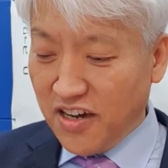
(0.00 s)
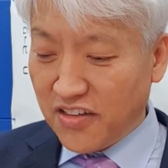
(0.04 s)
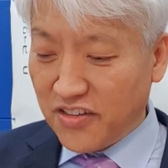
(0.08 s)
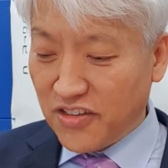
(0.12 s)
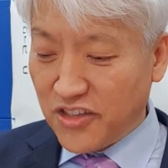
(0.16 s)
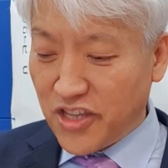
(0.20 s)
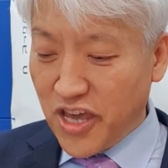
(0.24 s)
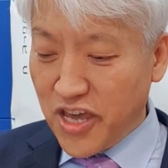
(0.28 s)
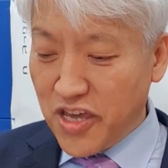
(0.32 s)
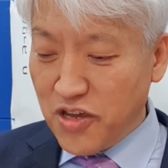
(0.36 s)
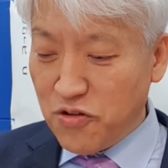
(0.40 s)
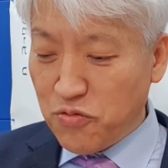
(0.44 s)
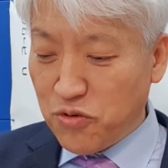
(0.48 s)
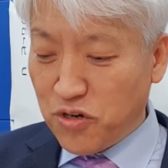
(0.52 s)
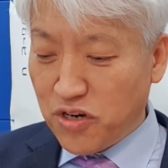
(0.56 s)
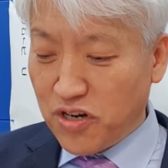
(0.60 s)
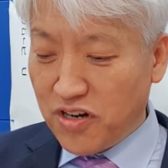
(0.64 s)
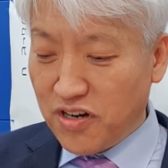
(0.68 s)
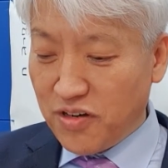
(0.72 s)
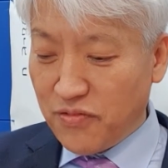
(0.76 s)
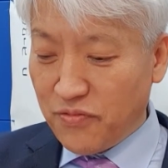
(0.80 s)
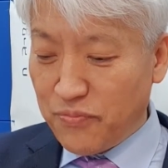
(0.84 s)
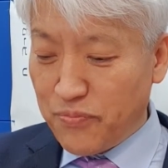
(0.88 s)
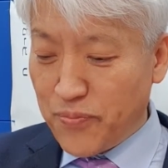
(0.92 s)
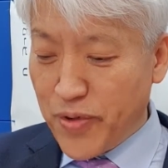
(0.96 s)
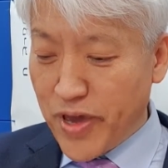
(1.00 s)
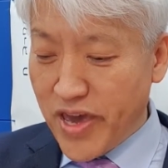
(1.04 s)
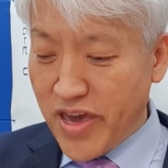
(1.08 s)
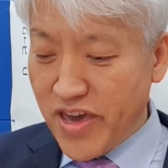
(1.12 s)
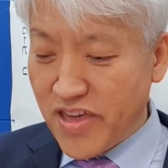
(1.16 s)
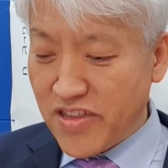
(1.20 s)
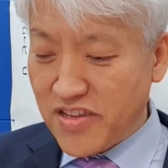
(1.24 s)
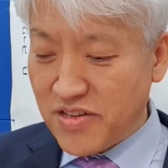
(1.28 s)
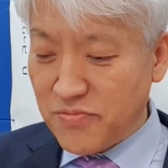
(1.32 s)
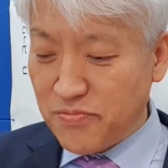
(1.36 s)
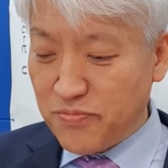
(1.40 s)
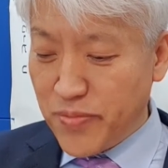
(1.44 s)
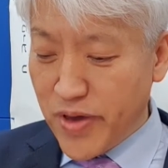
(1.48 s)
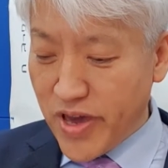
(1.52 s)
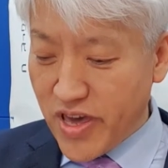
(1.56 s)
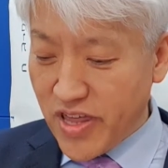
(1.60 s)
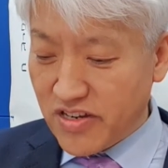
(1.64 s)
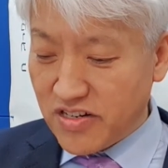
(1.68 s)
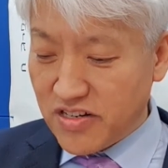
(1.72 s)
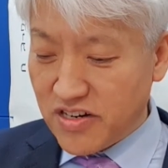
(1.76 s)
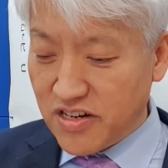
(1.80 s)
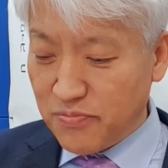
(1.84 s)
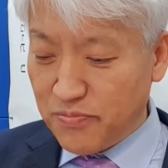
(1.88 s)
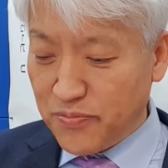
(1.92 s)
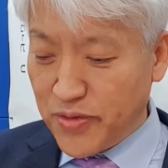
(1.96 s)
they were
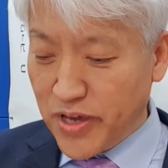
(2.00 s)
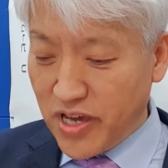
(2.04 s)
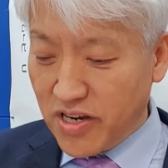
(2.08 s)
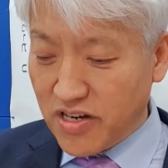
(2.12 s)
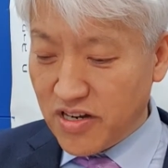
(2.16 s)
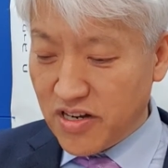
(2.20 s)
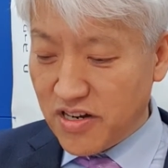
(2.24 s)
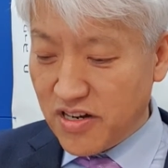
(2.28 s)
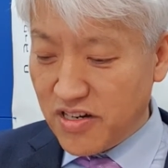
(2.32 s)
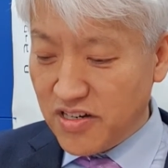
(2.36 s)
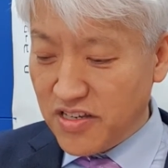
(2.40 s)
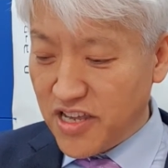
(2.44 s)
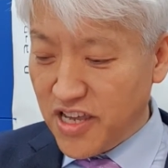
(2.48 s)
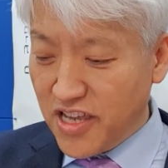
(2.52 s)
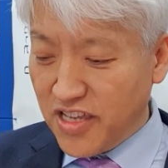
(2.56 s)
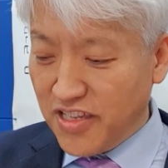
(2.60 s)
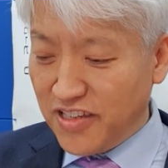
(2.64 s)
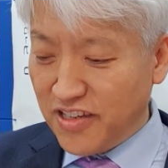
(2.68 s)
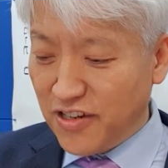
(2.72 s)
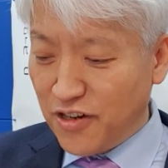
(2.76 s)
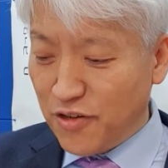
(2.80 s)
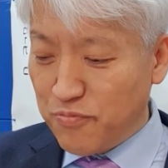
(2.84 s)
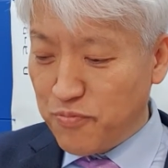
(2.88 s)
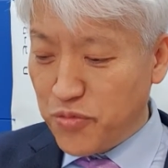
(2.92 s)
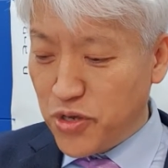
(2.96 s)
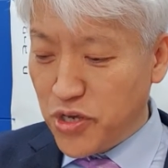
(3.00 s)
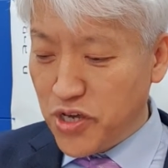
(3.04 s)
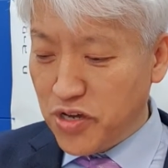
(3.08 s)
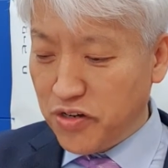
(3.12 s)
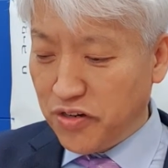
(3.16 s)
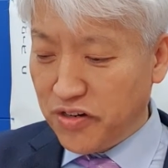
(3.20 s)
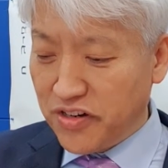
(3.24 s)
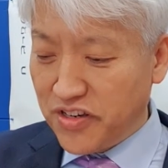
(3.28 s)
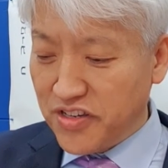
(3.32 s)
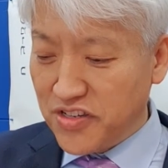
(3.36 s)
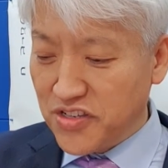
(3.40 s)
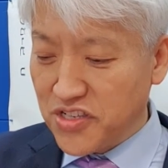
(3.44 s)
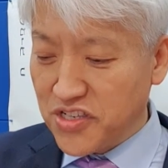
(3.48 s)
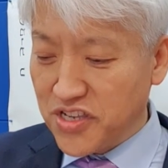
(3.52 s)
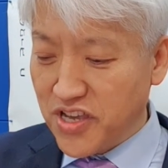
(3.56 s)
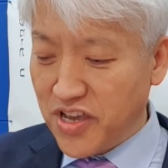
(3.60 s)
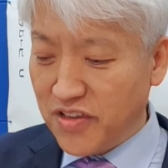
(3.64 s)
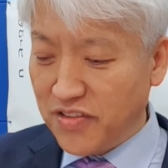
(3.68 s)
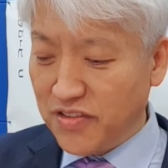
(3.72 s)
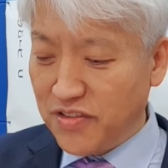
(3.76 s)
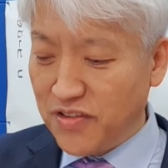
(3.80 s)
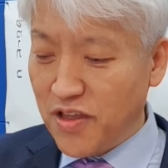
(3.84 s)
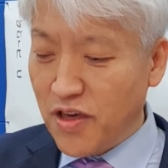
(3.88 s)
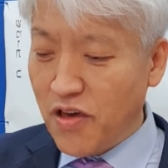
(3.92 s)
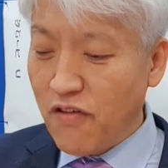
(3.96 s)
better in appearance
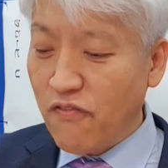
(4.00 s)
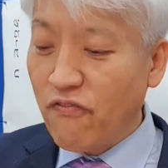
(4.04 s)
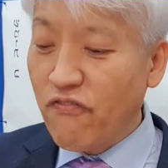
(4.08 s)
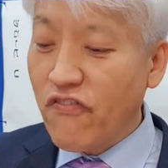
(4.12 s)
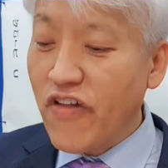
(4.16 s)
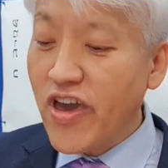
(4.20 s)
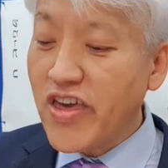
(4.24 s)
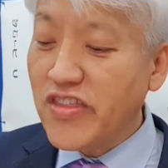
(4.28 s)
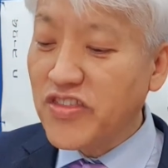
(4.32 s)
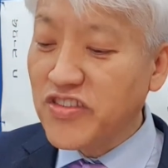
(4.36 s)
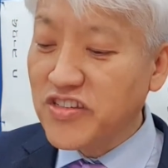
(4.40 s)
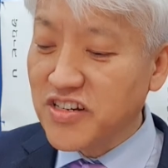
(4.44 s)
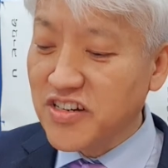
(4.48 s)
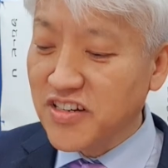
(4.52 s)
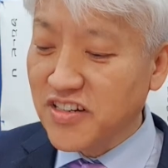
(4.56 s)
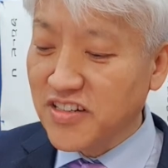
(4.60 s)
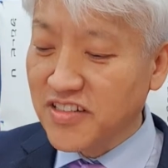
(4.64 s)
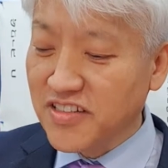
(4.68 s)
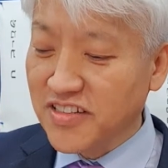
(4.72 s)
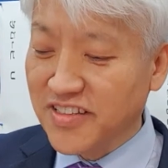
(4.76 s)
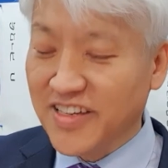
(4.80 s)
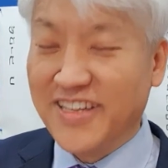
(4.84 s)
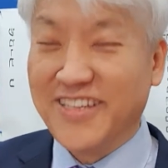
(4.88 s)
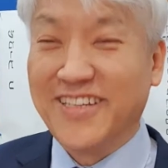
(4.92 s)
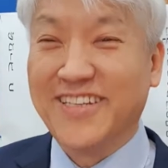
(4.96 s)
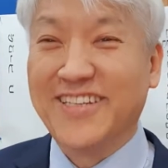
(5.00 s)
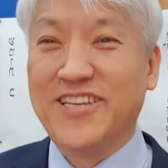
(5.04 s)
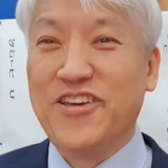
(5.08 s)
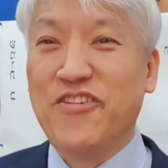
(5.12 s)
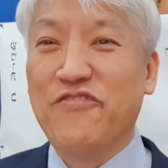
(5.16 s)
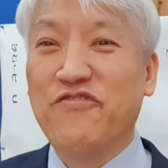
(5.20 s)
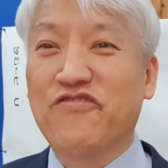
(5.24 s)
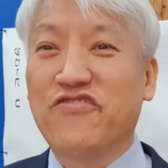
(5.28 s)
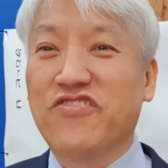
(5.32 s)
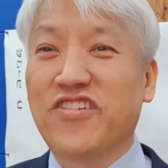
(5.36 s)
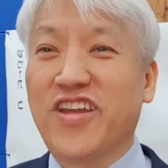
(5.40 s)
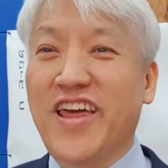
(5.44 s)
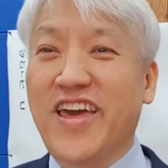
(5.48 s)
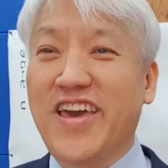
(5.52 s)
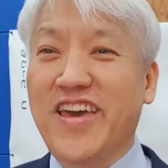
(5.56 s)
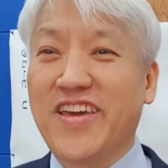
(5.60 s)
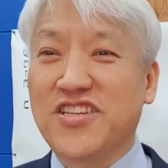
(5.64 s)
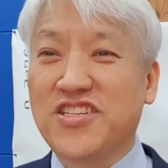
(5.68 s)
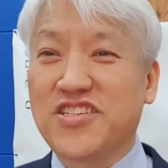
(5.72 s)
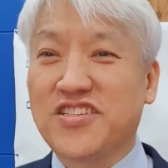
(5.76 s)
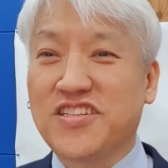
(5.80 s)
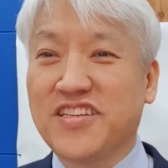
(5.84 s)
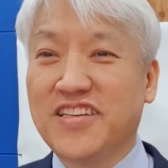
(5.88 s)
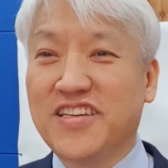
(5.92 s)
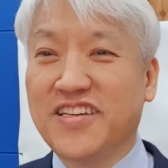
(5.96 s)
and fatter in
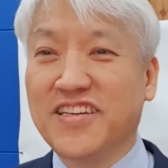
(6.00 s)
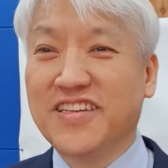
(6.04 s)
flesh.